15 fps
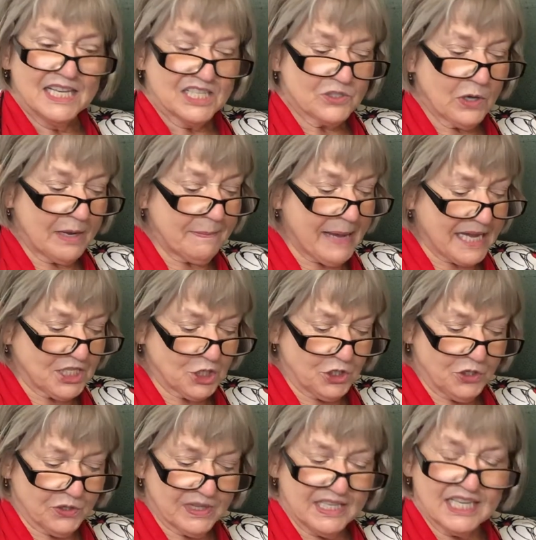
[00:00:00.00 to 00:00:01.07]
So I imagine
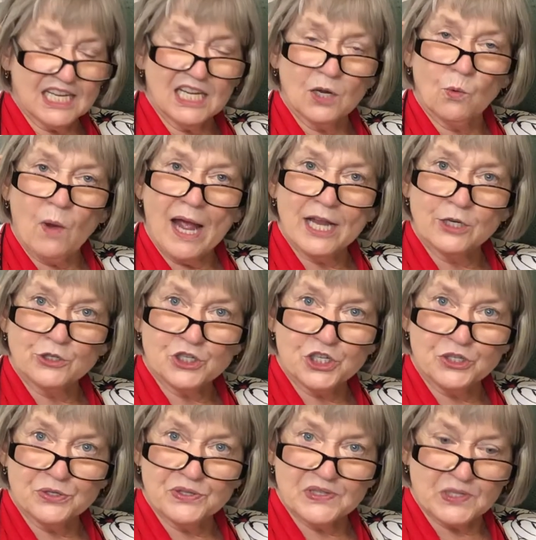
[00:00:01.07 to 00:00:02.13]
you're thinking, why are
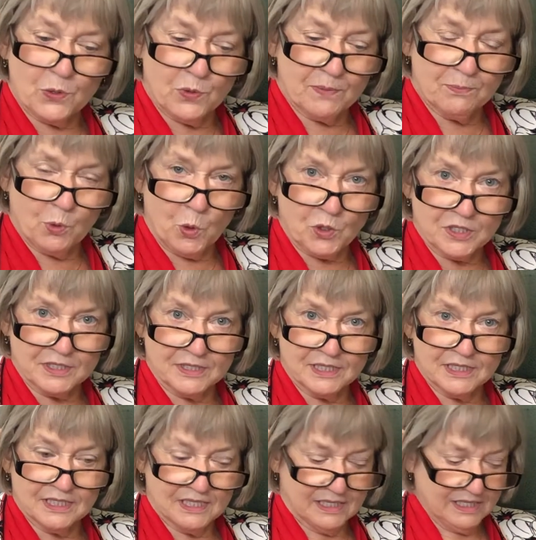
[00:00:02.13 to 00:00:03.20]
shoes so
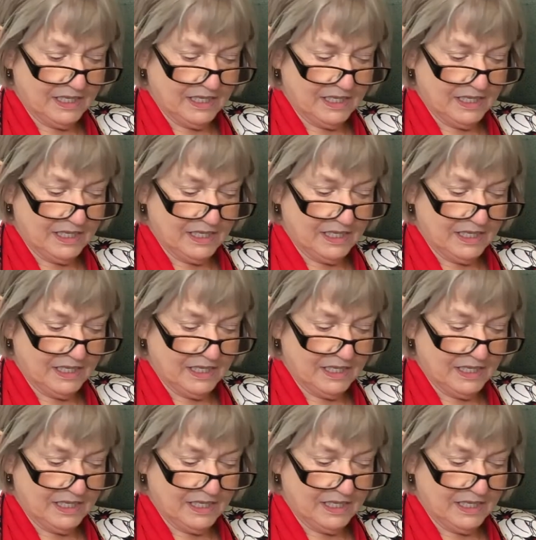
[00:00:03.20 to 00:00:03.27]
important?